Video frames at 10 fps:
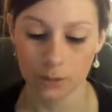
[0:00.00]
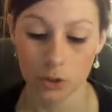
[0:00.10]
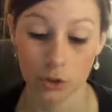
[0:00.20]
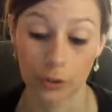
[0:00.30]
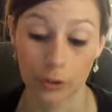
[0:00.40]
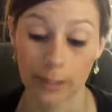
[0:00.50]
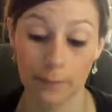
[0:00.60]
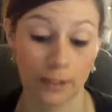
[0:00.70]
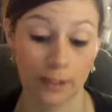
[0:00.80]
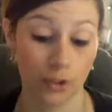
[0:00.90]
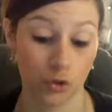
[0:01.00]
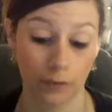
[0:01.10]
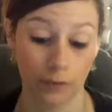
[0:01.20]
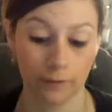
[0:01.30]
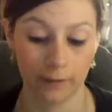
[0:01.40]
Children can be in
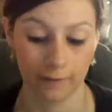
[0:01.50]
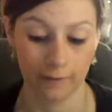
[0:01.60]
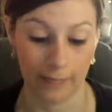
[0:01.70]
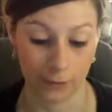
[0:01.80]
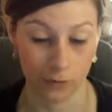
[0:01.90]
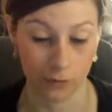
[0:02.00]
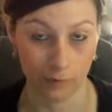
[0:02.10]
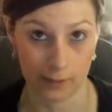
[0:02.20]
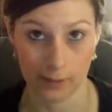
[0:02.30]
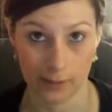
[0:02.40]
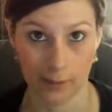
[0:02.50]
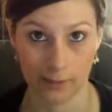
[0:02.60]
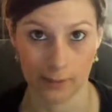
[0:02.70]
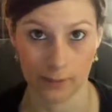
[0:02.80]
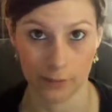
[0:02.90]
control of the classroom. It doesn't
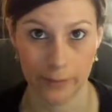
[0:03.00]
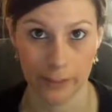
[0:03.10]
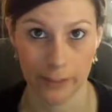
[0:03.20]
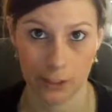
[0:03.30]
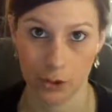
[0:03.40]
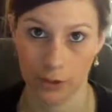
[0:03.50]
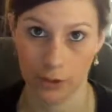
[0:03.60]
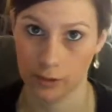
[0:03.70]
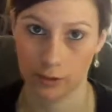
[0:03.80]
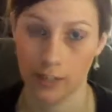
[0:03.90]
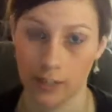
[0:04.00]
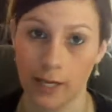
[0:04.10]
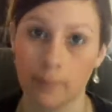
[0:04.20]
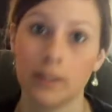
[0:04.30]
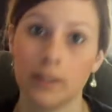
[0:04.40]
always have to be the teacher, so they
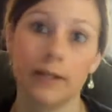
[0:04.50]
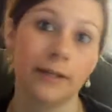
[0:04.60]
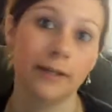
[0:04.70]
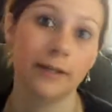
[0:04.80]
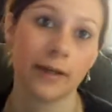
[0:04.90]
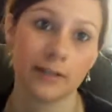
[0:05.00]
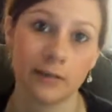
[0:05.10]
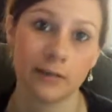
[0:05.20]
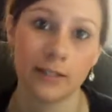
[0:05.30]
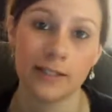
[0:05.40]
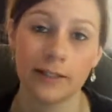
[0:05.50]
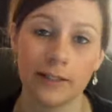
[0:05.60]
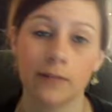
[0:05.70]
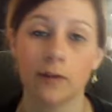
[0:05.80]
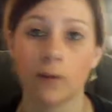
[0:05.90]
can be leading the activities,
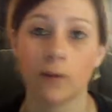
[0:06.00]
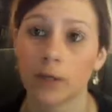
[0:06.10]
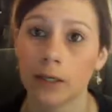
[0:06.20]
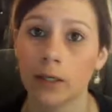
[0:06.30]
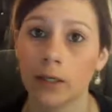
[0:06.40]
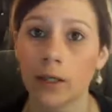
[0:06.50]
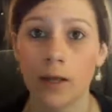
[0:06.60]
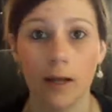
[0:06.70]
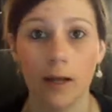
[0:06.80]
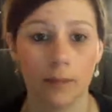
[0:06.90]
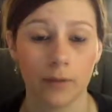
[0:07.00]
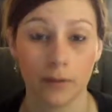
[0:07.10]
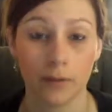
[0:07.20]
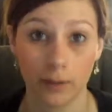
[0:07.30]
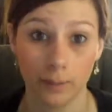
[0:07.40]
leading their learning, can
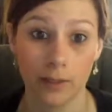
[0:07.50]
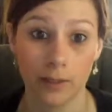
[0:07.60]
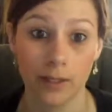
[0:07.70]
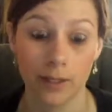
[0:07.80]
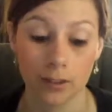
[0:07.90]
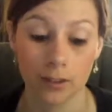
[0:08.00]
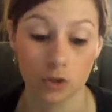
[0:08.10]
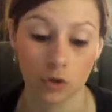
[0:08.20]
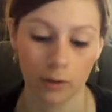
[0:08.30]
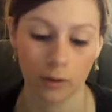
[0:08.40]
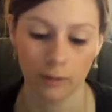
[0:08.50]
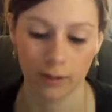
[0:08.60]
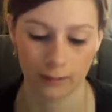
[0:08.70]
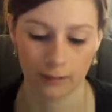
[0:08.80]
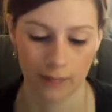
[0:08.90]
really be in control of a
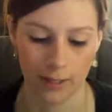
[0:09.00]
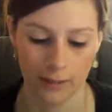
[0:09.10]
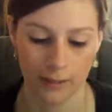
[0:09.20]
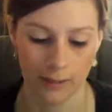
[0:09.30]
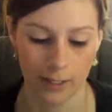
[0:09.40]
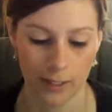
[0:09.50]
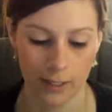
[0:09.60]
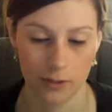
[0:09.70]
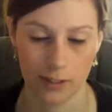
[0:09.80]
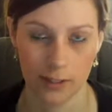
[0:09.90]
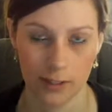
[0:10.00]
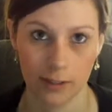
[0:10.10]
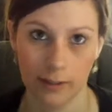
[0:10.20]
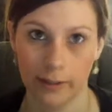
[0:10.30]
lot of things, which I think